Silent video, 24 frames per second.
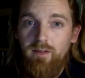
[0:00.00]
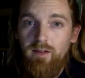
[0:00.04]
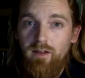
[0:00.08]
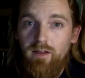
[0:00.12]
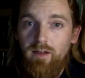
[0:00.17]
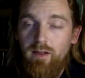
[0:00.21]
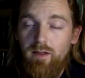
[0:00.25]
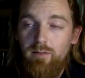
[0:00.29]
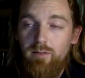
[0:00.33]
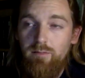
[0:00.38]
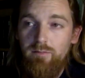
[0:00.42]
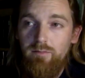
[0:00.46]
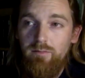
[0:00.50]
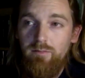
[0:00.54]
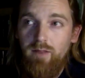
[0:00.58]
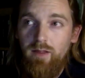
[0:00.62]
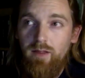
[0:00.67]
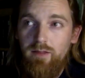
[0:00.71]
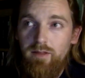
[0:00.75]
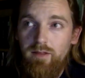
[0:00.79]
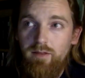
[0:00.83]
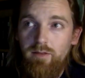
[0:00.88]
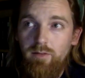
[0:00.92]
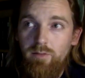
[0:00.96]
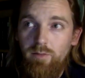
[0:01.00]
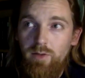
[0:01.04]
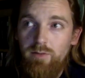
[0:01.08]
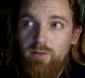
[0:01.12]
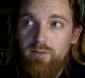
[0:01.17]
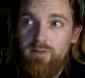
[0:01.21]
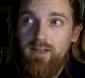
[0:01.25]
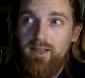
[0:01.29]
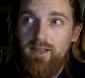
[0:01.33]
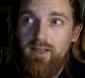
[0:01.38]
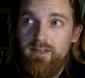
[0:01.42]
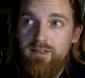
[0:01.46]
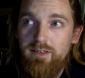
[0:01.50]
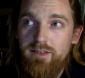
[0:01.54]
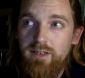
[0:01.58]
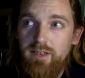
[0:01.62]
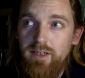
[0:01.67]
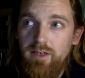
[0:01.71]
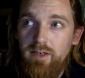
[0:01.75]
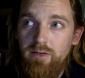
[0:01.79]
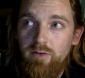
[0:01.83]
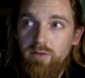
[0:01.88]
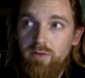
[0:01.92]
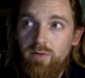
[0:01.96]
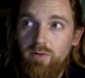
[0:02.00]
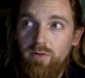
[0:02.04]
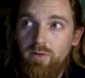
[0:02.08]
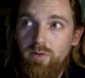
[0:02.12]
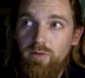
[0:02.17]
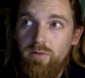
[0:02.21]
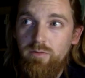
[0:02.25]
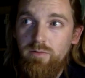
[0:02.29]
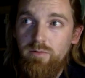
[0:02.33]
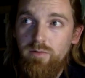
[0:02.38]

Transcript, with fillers: Um, I think well, it was last year or